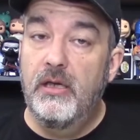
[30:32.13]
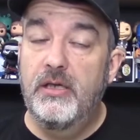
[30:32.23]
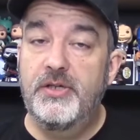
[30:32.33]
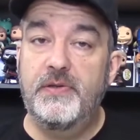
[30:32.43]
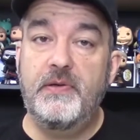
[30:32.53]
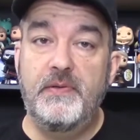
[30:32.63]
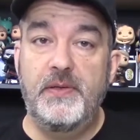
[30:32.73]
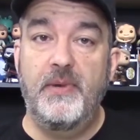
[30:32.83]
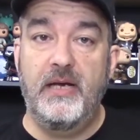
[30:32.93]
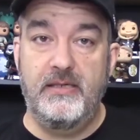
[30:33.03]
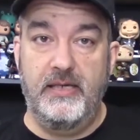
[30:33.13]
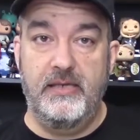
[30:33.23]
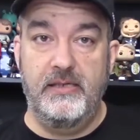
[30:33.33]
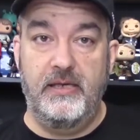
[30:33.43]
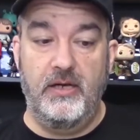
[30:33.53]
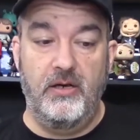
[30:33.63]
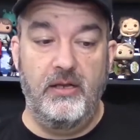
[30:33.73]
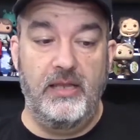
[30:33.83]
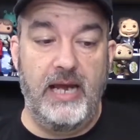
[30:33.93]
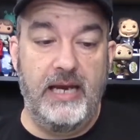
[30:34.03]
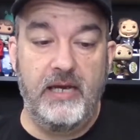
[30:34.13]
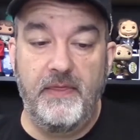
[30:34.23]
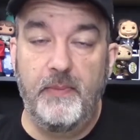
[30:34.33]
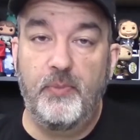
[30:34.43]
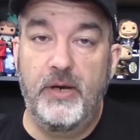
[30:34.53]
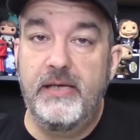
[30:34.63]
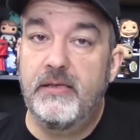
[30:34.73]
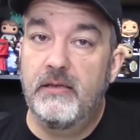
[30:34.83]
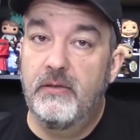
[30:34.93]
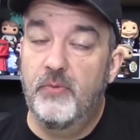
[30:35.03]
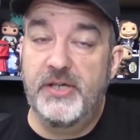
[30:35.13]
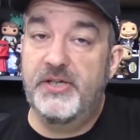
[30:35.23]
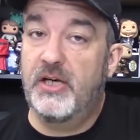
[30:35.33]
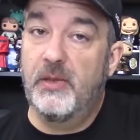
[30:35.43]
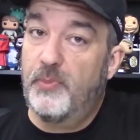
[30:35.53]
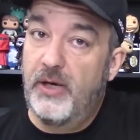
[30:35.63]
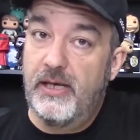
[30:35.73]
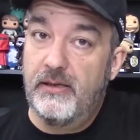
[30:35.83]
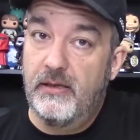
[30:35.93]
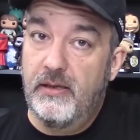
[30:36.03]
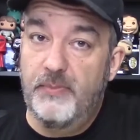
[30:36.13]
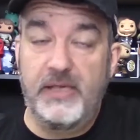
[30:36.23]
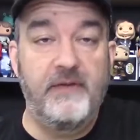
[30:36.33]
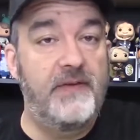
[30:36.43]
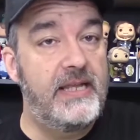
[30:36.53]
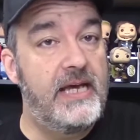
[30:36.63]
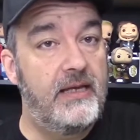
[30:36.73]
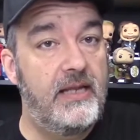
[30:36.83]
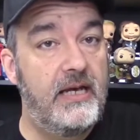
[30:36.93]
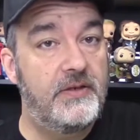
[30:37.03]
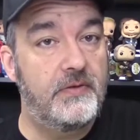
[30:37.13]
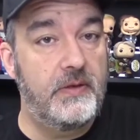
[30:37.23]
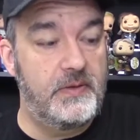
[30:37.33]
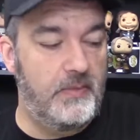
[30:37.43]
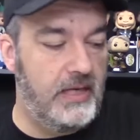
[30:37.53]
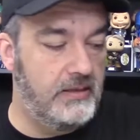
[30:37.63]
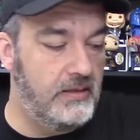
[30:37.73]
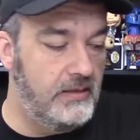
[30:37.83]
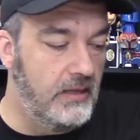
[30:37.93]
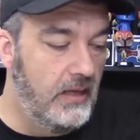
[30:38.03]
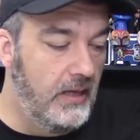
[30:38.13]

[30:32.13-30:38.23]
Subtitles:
subscription box things in here, like the print, which is a good print, but you find that in a lot of subscription boxes.